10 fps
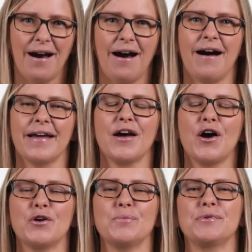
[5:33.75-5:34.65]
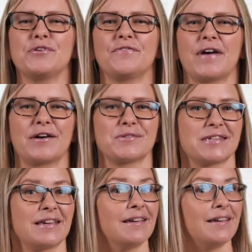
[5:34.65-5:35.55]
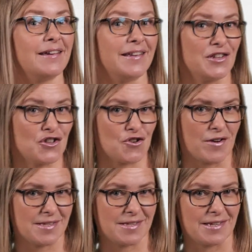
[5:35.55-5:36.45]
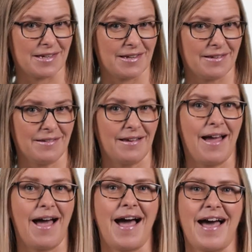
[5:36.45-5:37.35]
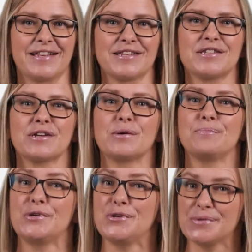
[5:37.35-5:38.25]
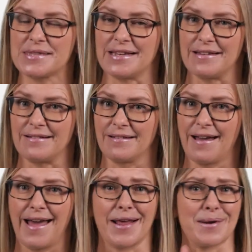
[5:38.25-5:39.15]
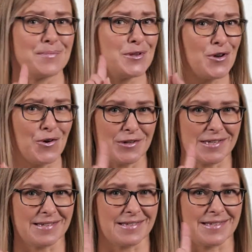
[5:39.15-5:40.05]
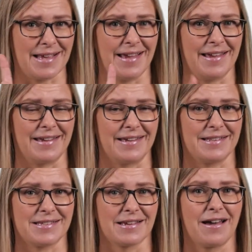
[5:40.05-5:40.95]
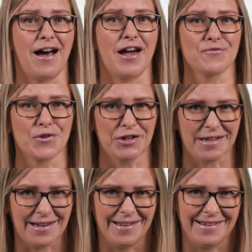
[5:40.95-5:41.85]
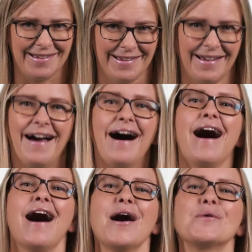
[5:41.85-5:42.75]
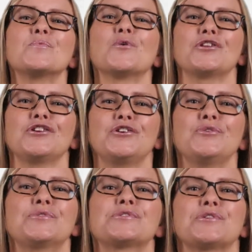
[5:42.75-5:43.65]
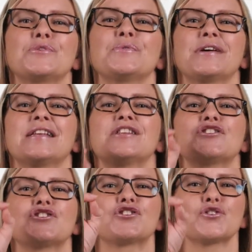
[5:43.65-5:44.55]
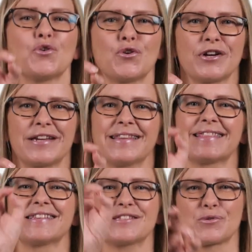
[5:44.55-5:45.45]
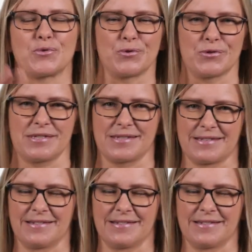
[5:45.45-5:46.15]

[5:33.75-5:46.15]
I hope you found it interesting and amusing. And I'm not saying it ironically. I want you to enjoy this course.